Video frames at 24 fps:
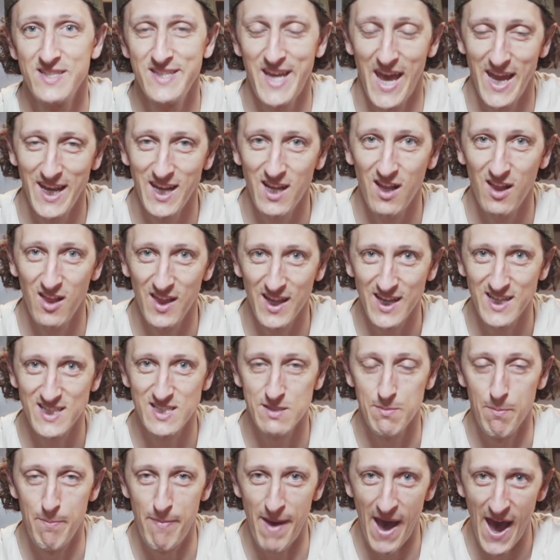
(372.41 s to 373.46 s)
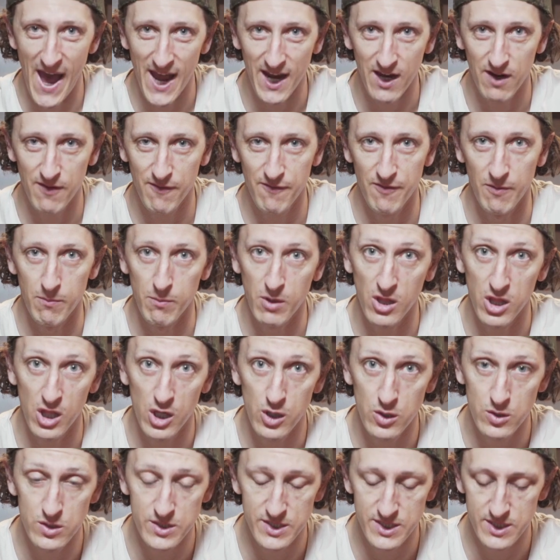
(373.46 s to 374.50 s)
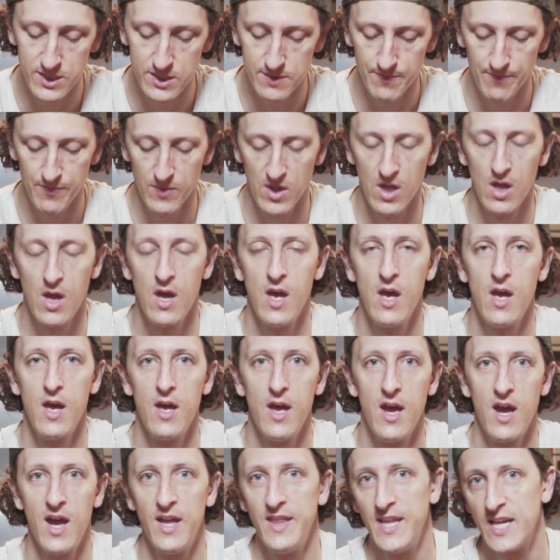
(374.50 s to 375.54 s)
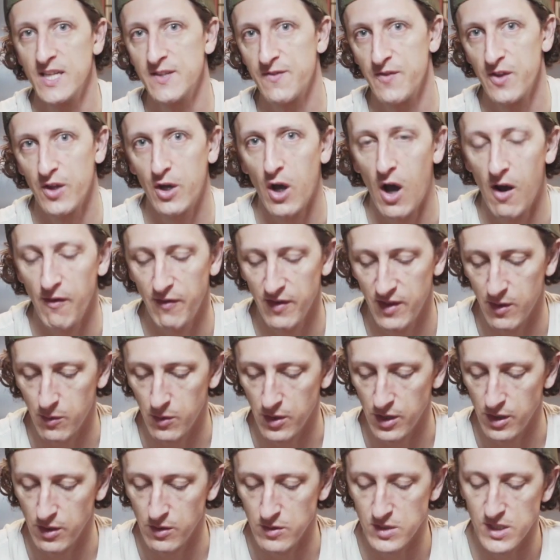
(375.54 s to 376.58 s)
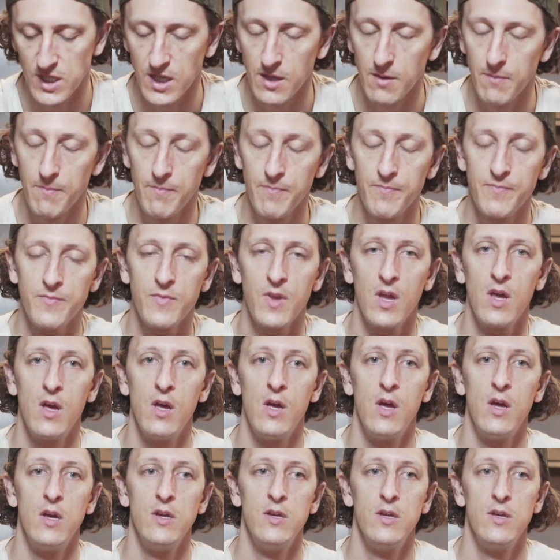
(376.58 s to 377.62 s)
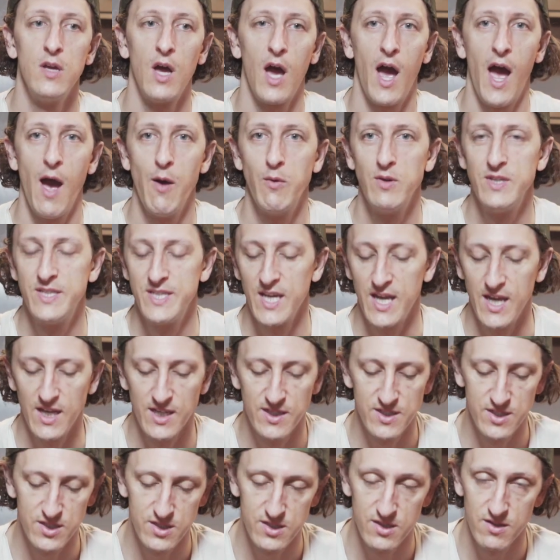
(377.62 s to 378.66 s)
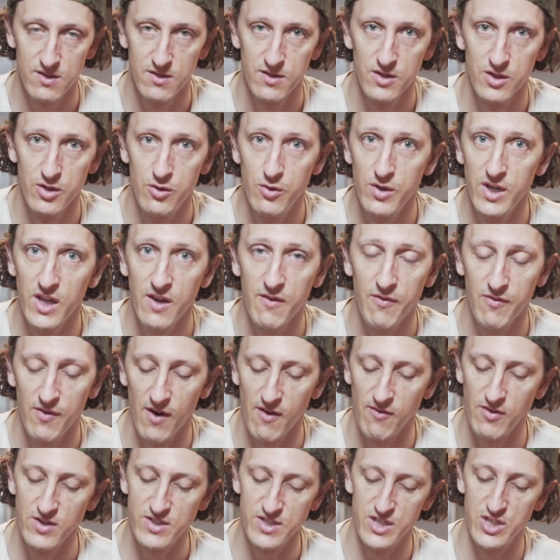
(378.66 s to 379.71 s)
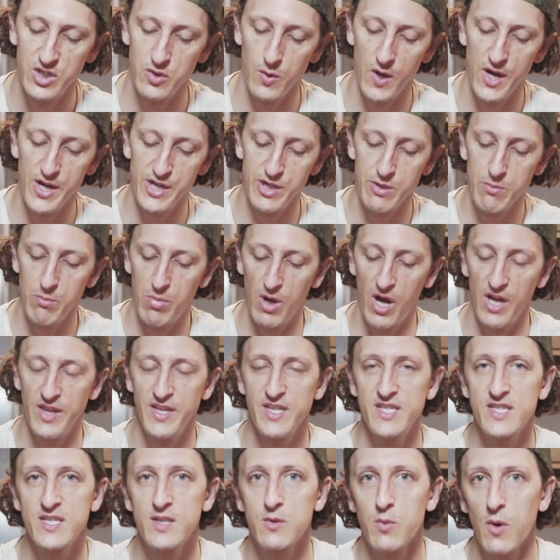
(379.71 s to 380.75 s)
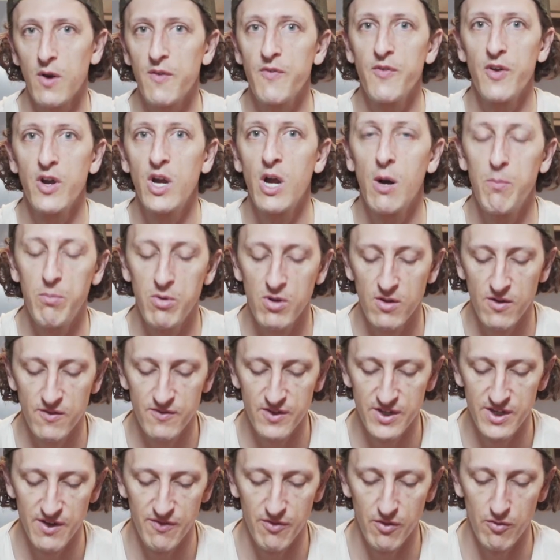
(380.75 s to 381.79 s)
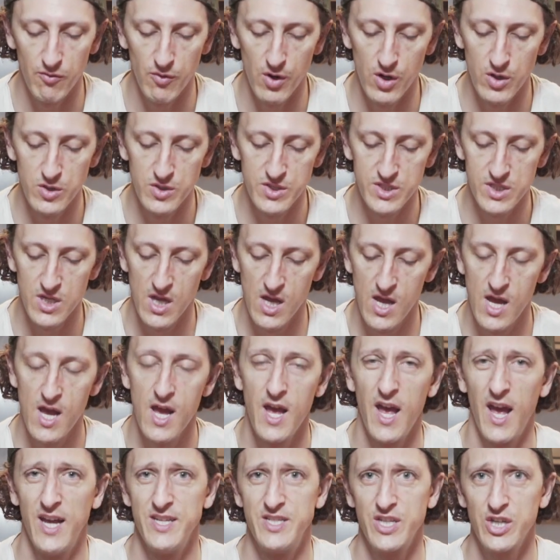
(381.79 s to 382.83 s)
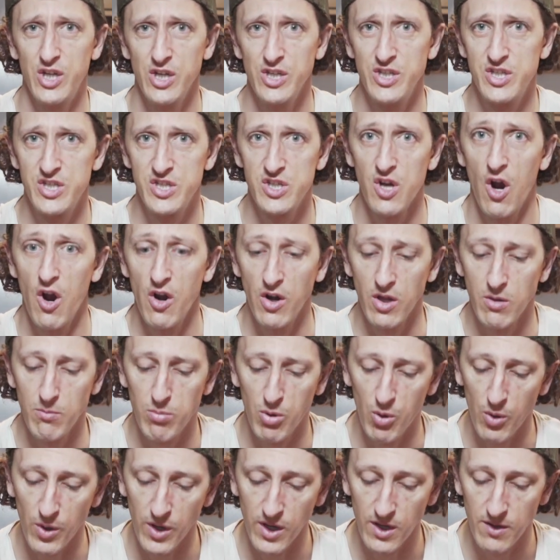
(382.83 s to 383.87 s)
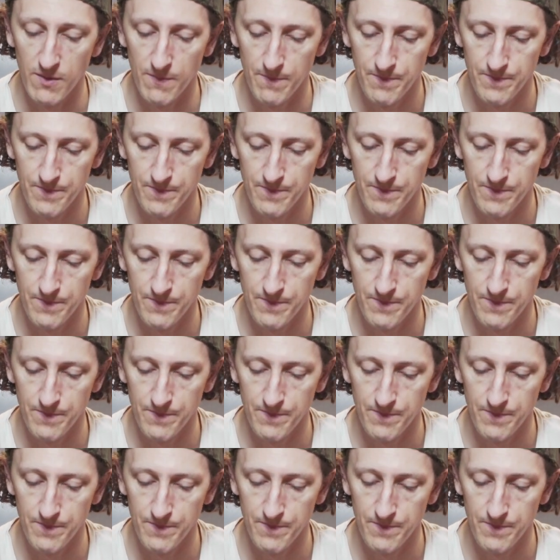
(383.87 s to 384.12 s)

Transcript: 10 clicks back from closed, and that's for the coffee that we're using. I would say it's unique for every situation, but this has worked for a couple of the different roasts as a good starting point.